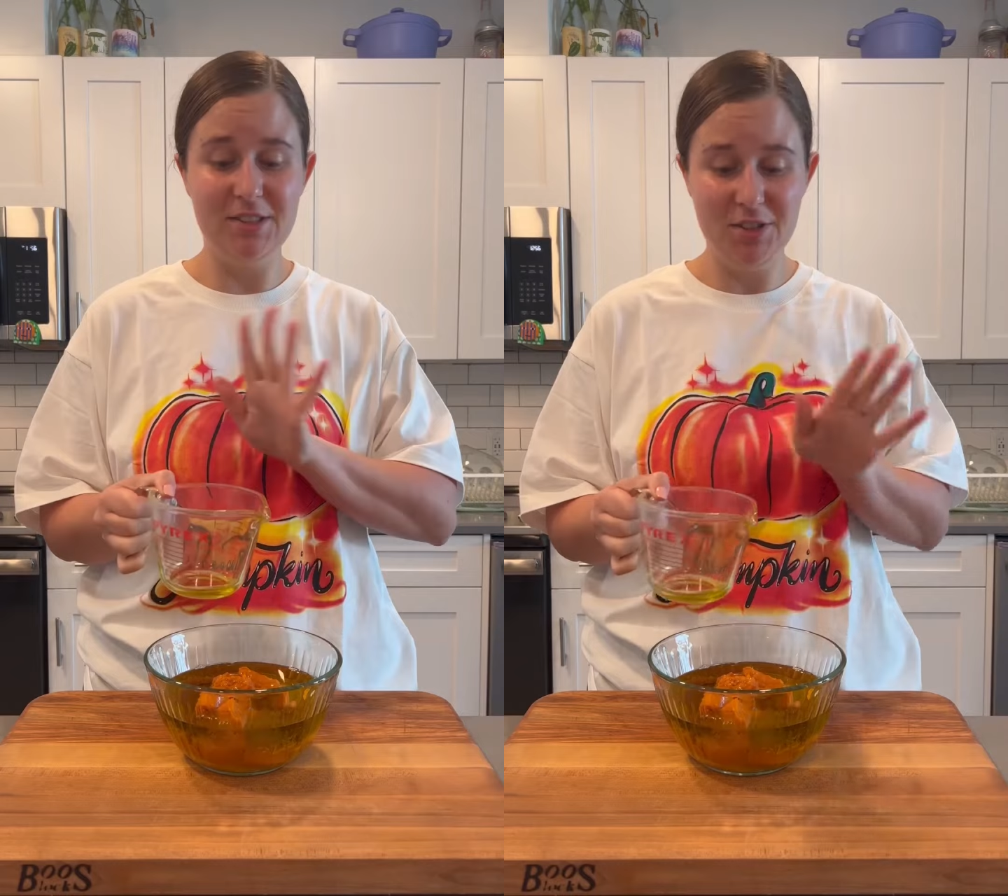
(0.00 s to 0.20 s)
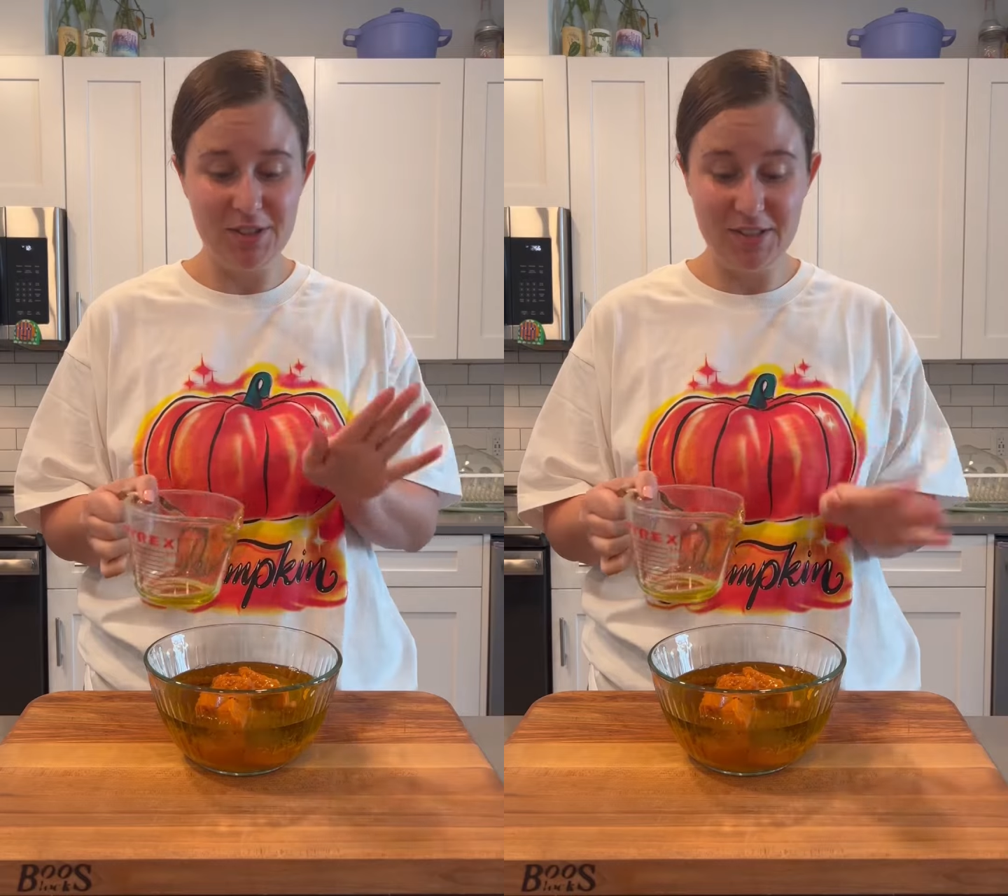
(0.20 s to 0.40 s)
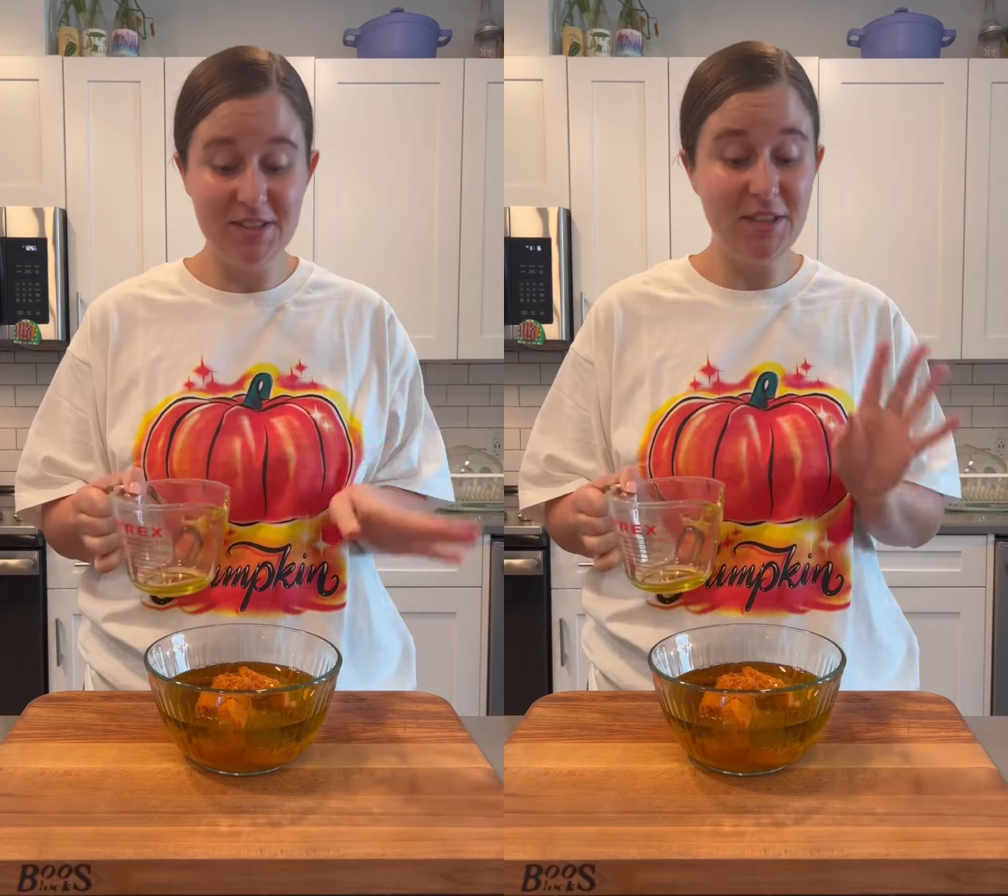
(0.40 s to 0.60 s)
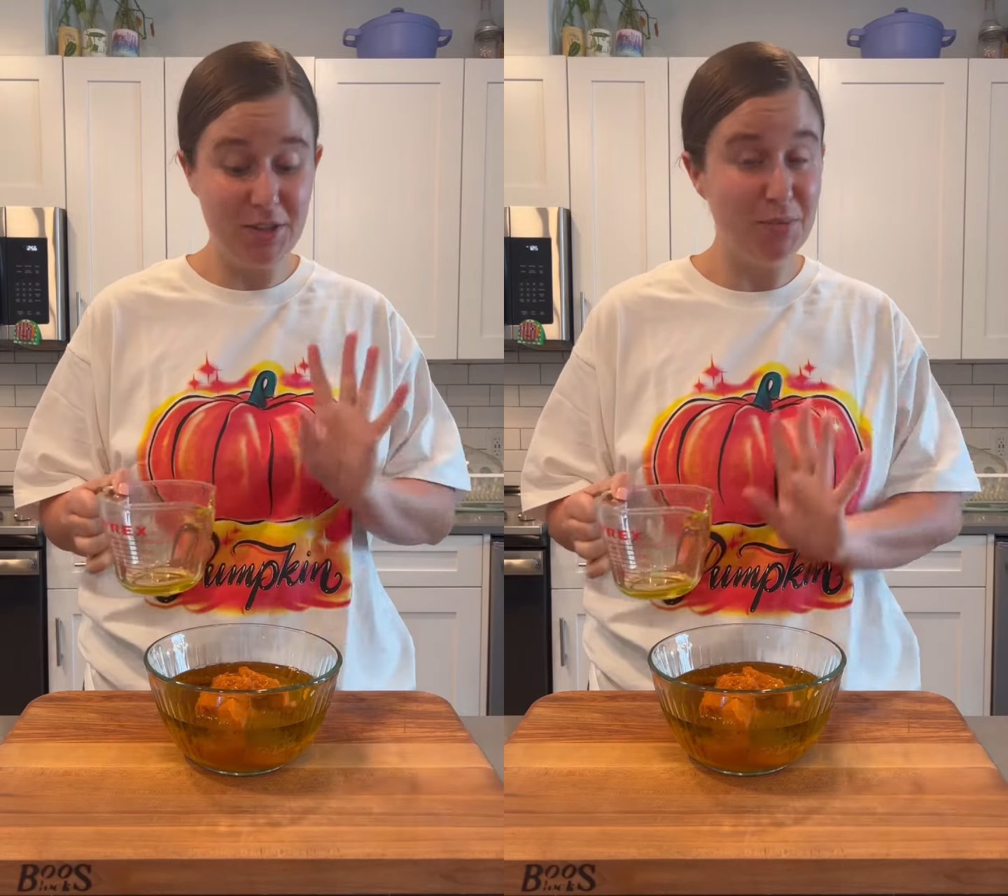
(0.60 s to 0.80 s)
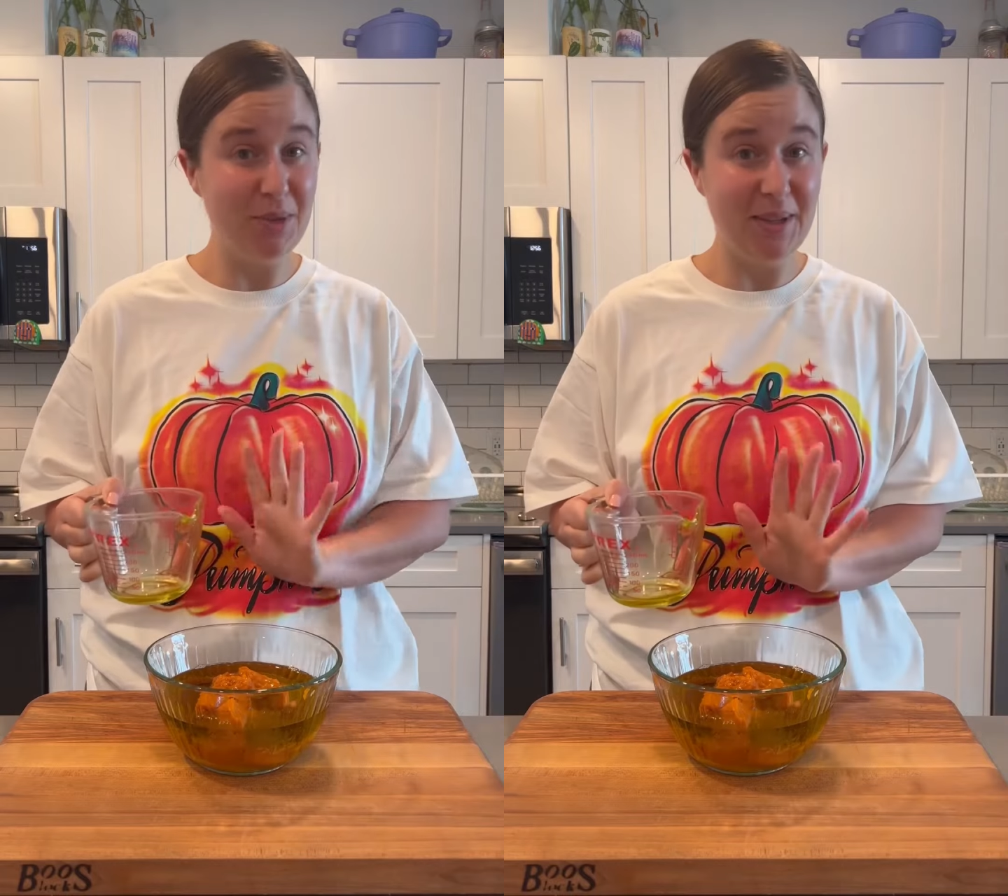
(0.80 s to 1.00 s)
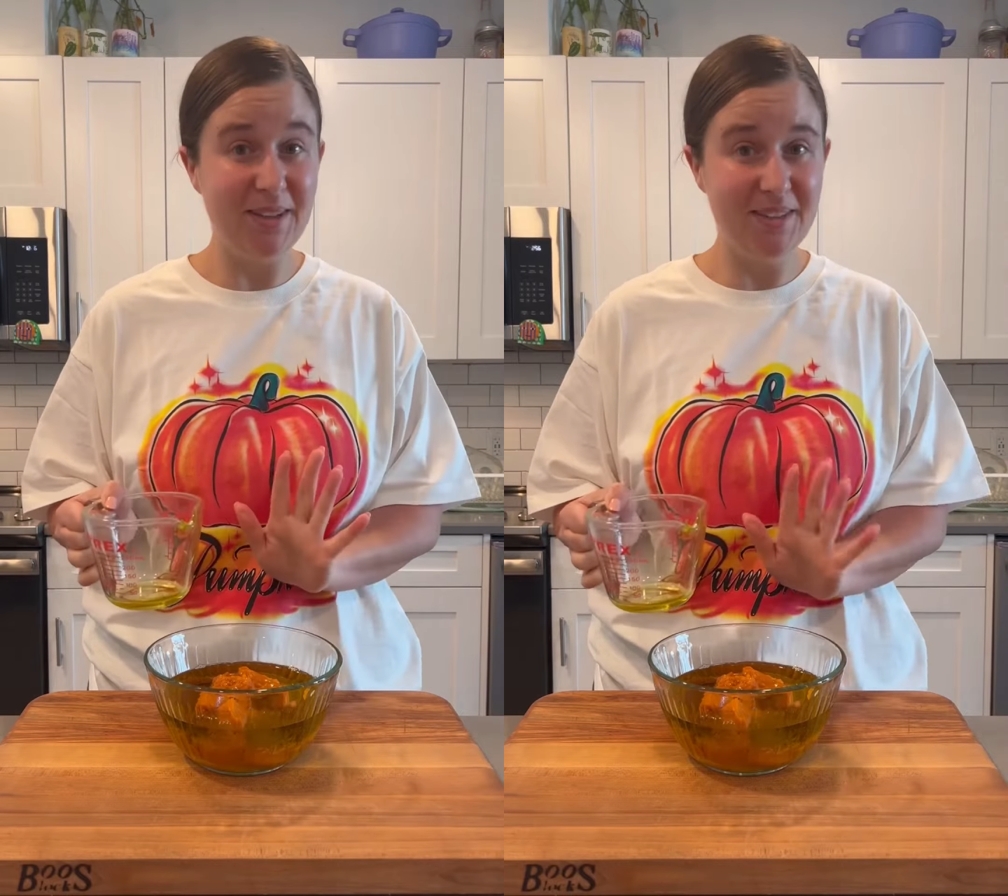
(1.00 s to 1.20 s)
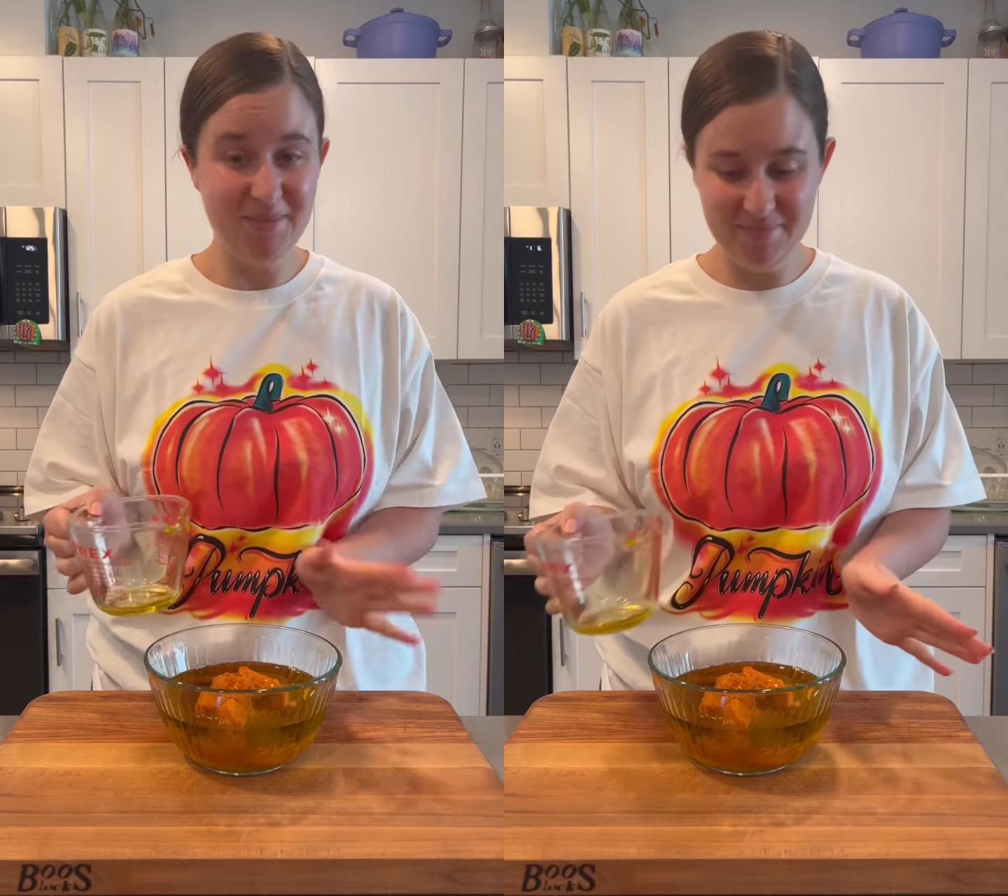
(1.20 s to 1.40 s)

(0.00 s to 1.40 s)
just, it's really good.